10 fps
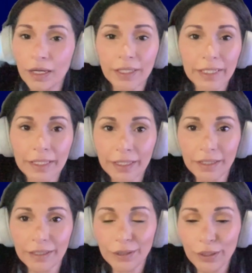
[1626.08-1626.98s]
not like
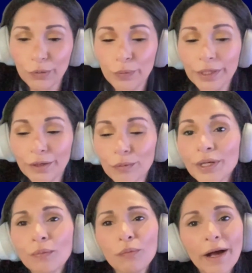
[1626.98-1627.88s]
how do
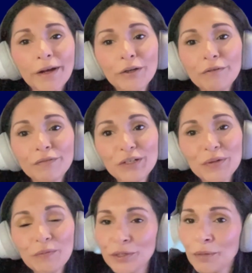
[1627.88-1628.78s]
you refer to
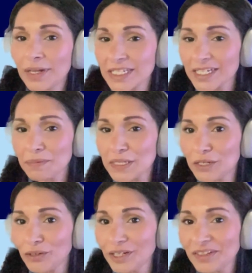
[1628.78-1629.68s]
it? We're the best kept
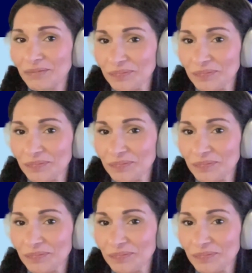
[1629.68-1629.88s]
secret.